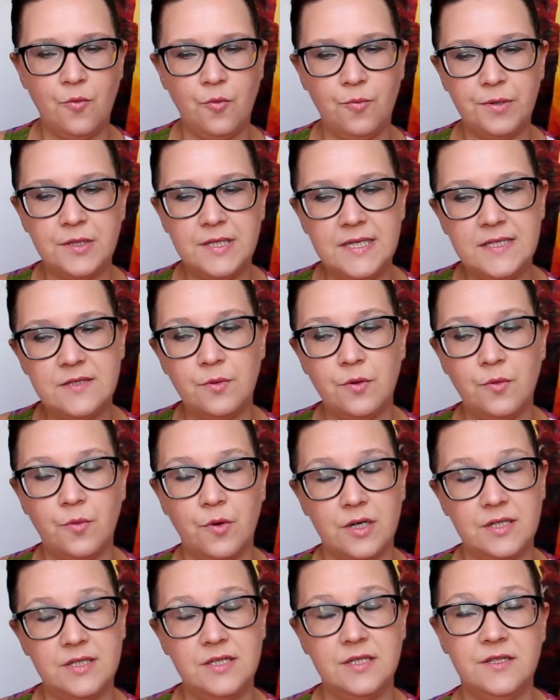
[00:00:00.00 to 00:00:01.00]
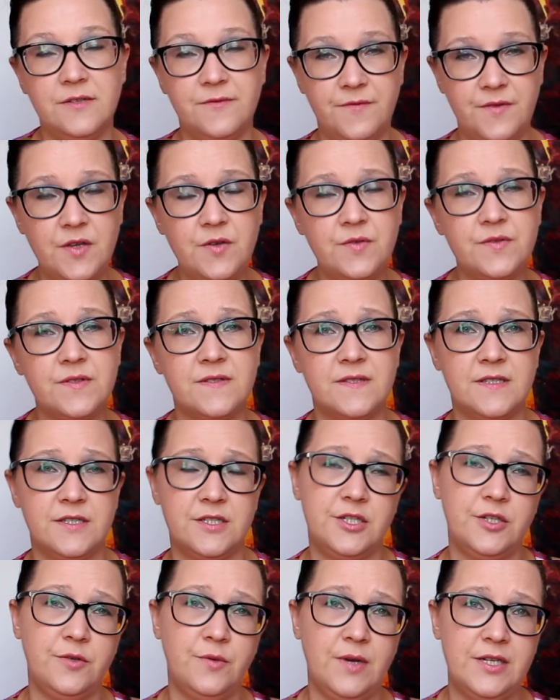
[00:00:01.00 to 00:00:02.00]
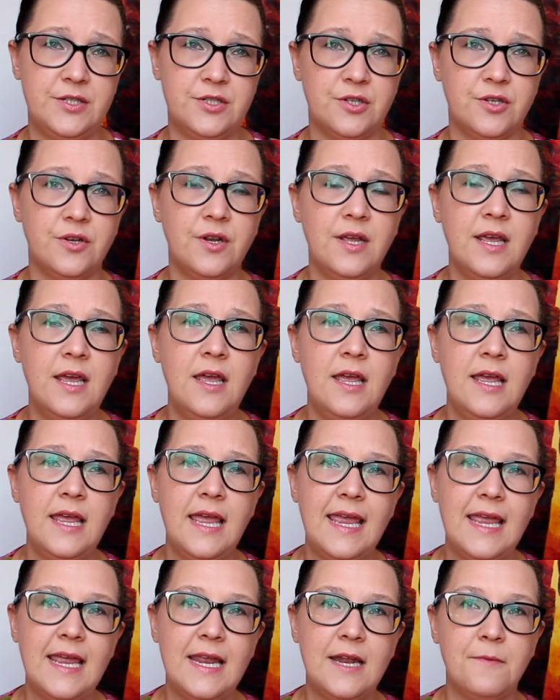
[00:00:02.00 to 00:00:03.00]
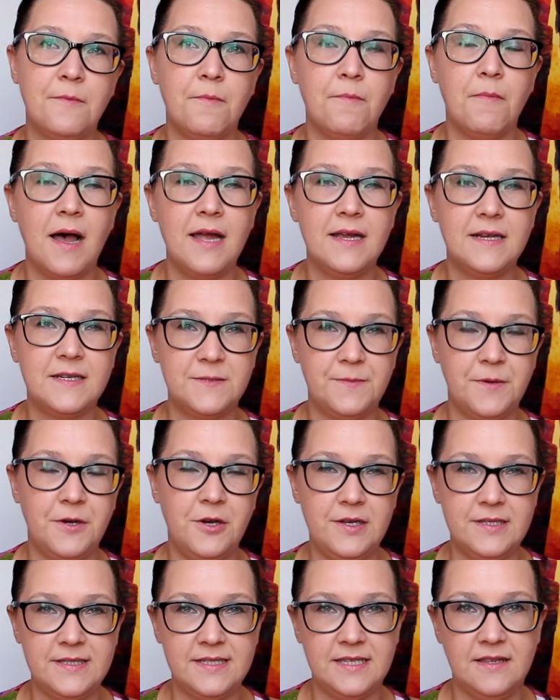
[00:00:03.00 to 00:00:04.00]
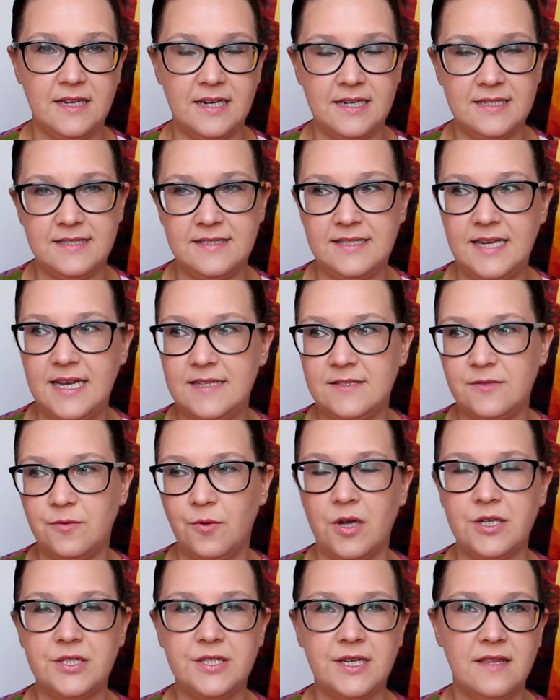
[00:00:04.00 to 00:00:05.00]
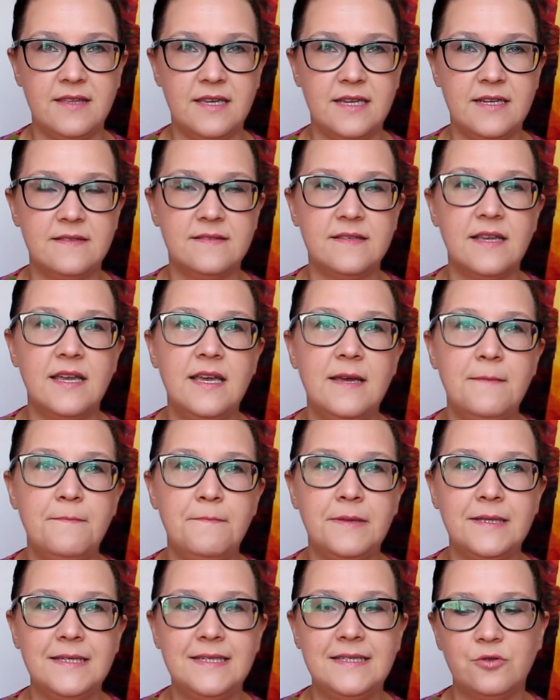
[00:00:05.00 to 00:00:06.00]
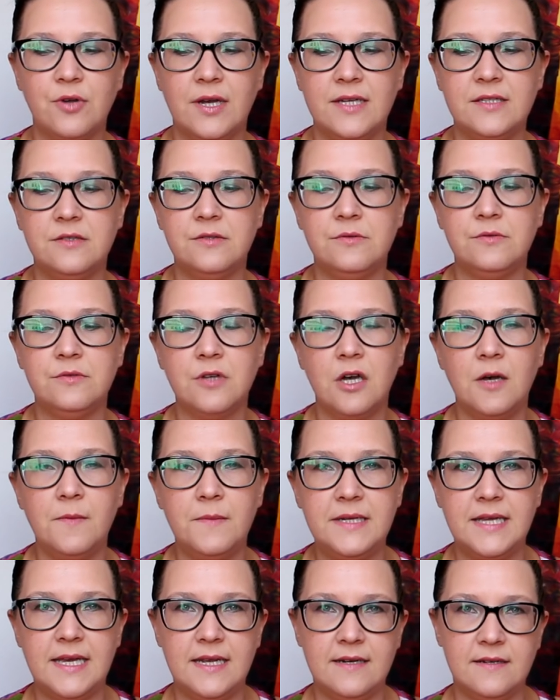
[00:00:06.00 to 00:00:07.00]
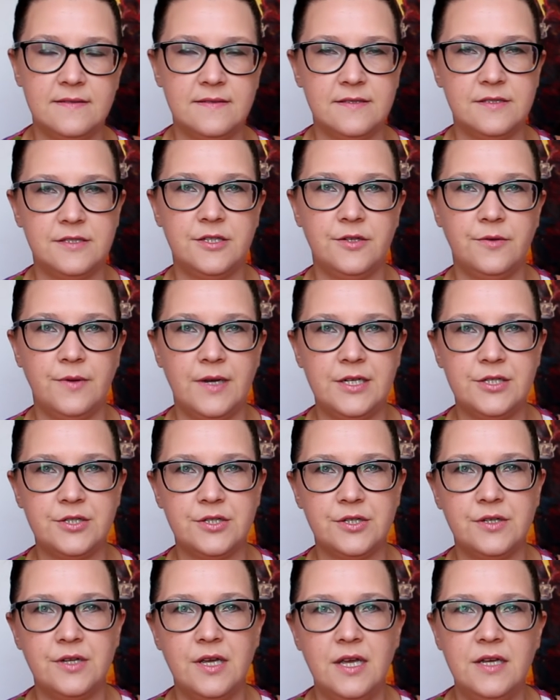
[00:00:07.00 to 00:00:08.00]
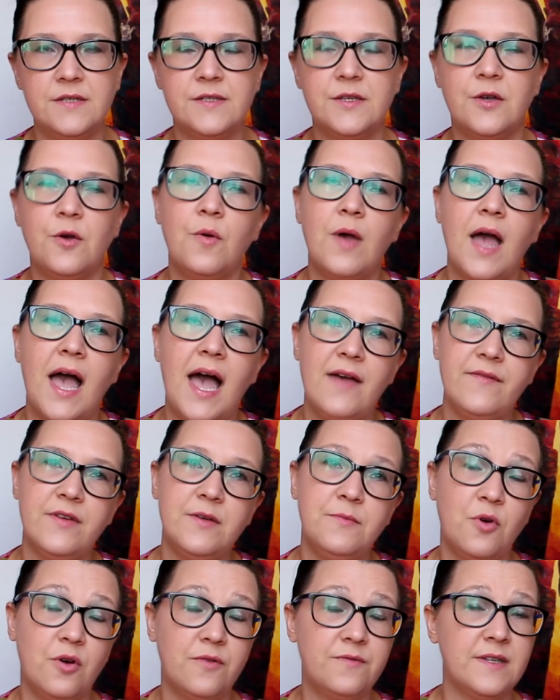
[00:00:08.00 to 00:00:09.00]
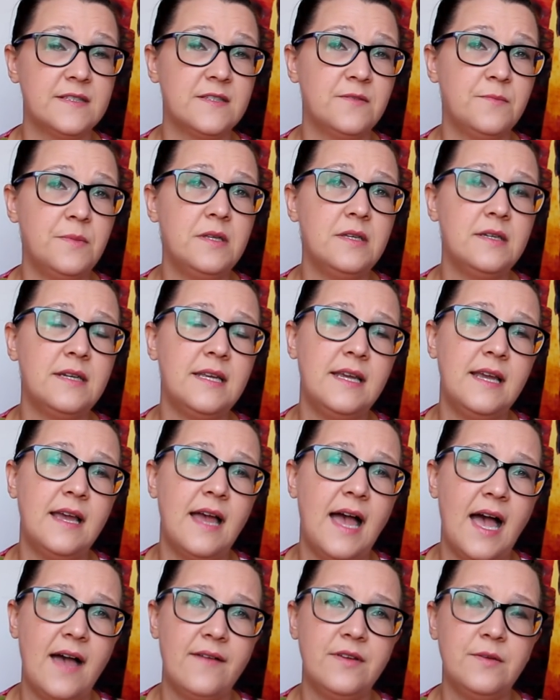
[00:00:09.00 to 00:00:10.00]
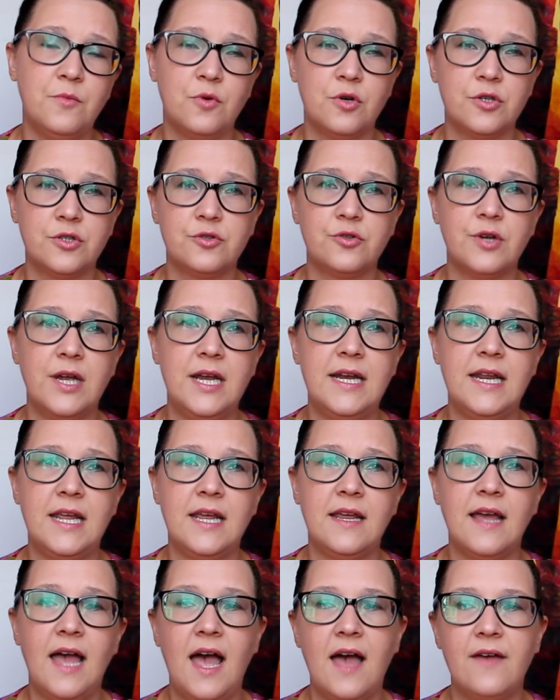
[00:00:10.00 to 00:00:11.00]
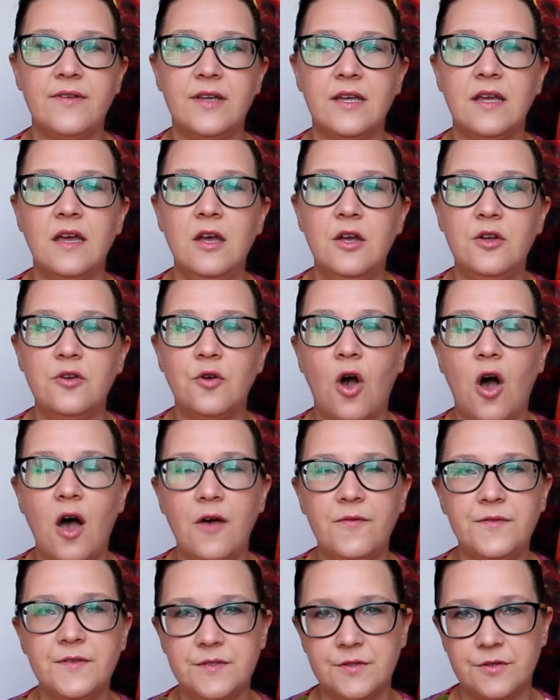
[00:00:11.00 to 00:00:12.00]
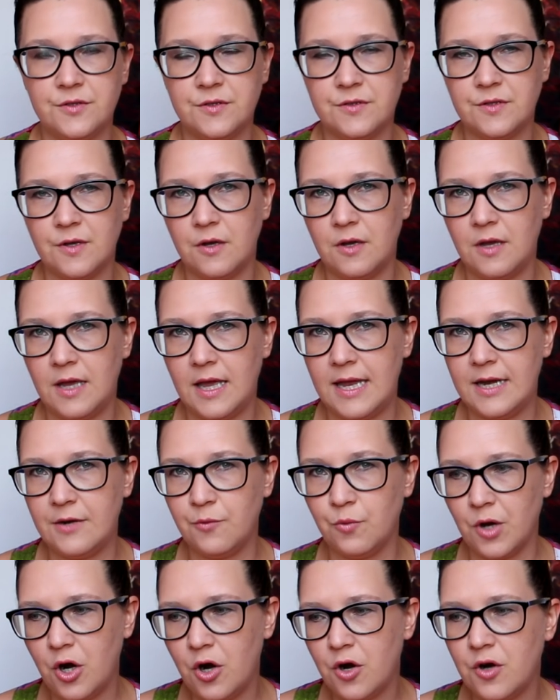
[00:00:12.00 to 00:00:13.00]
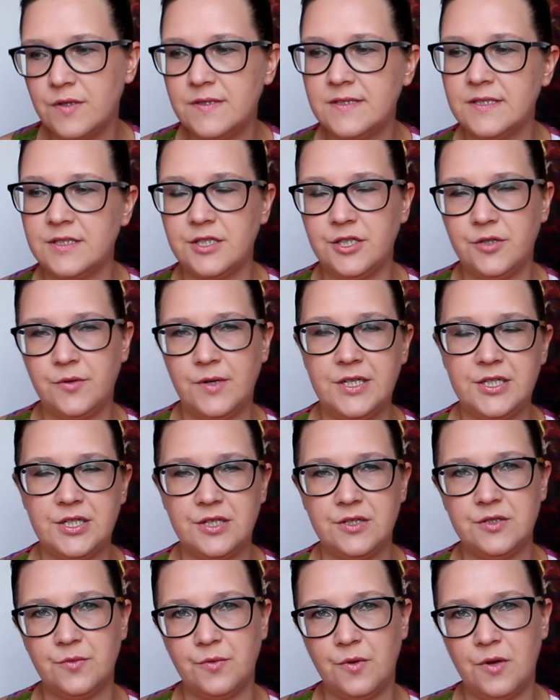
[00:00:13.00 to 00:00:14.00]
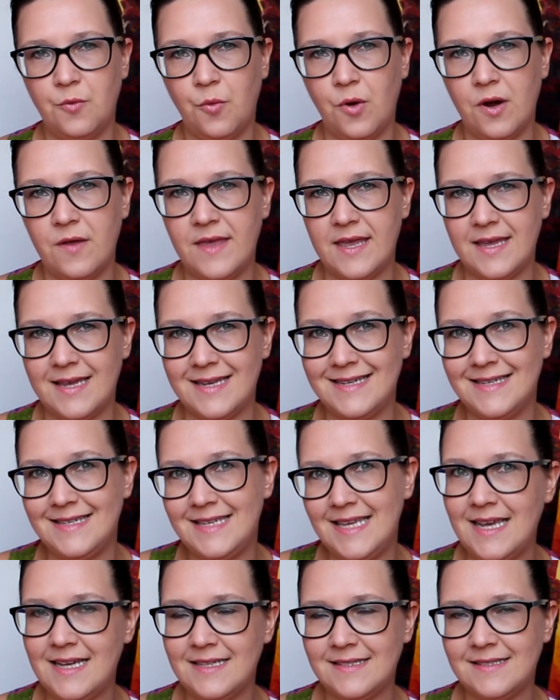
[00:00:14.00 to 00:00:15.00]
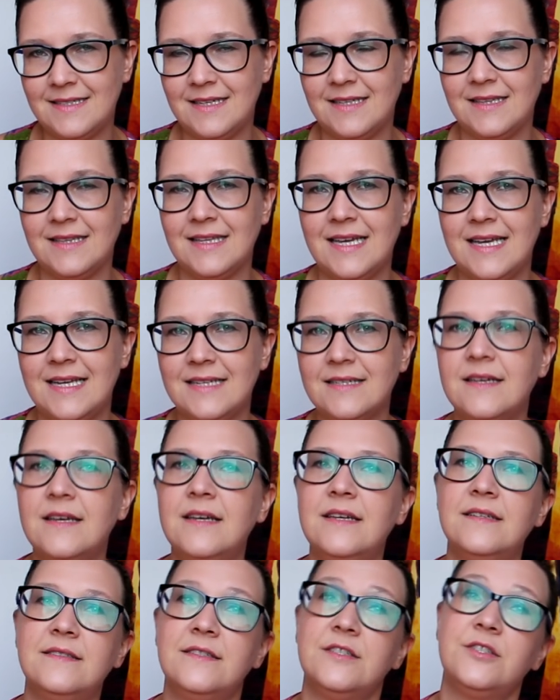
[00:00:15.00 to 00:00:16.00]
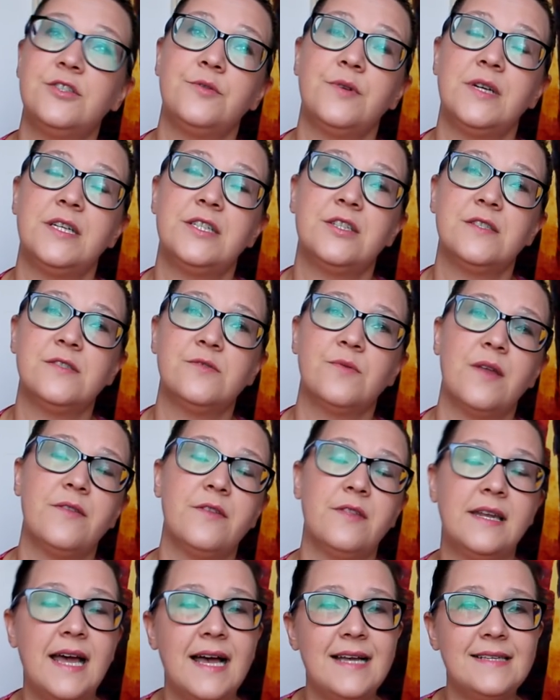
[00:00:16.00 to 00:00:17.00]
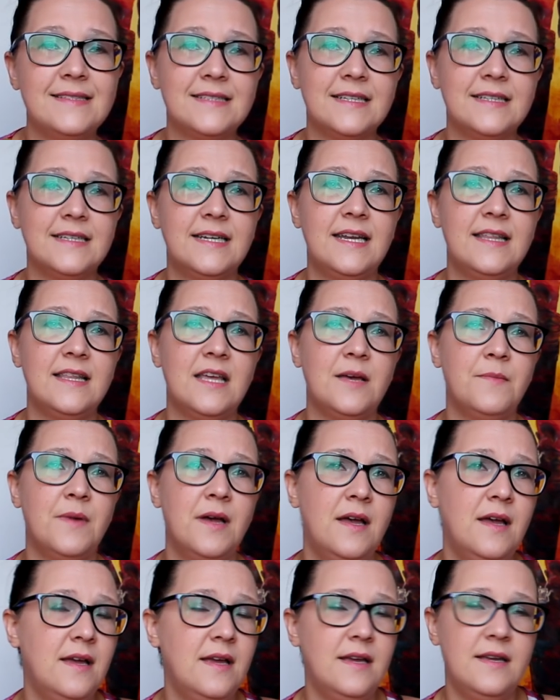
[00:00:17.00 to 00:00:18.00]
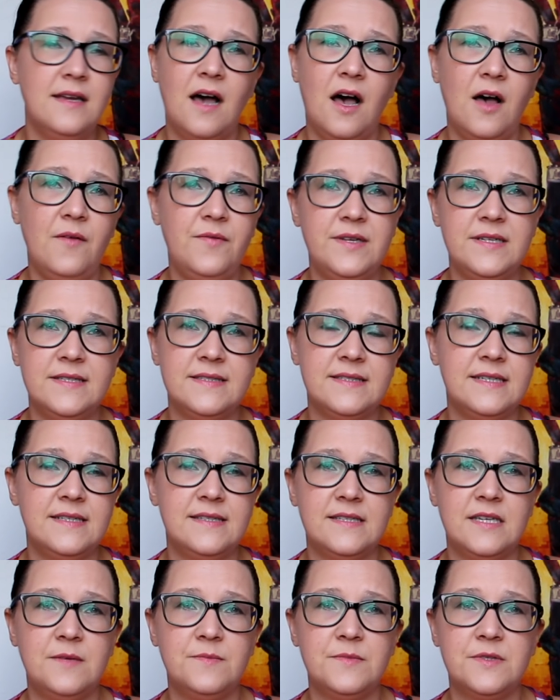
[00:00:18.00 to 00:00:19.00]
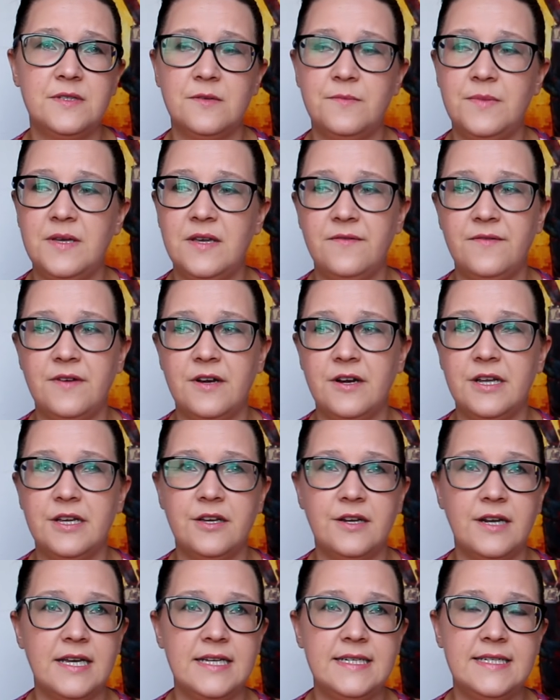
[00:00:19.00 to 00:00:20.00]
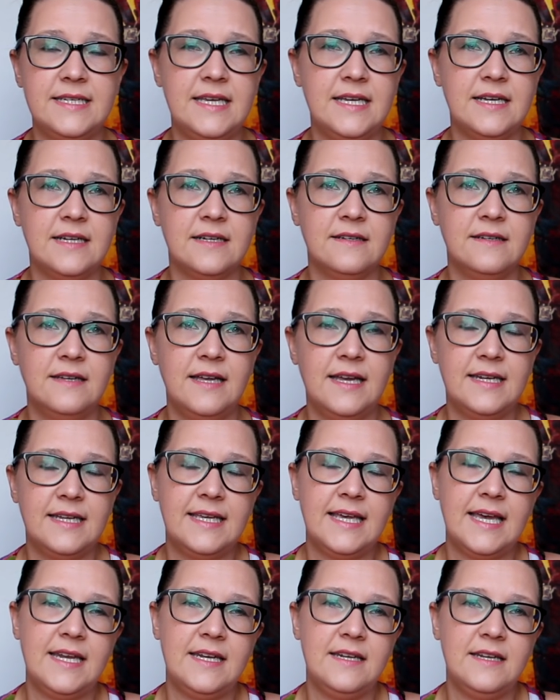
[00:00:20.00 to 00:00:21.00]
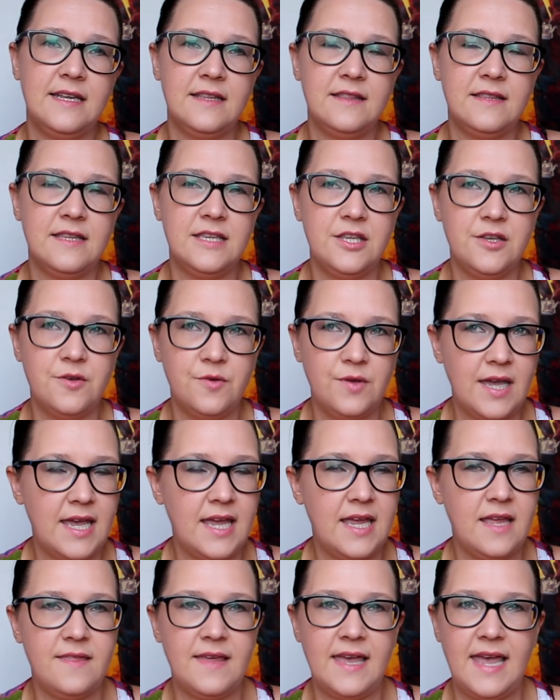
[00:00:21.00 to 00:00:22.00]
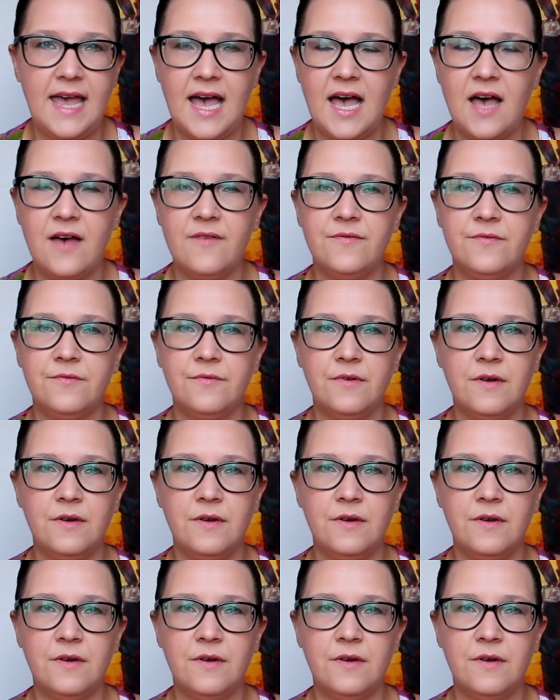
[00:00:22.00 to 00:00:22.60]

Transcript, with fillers: police would work to defuse a situation. In my experience in the United States, watching things, police try to dominate a situation. So having more flexibility, having more training, having officers rehearse situations where they can de-escalate situations rather than escalating them obviously seems to be a very good idea. And again, the UK, they have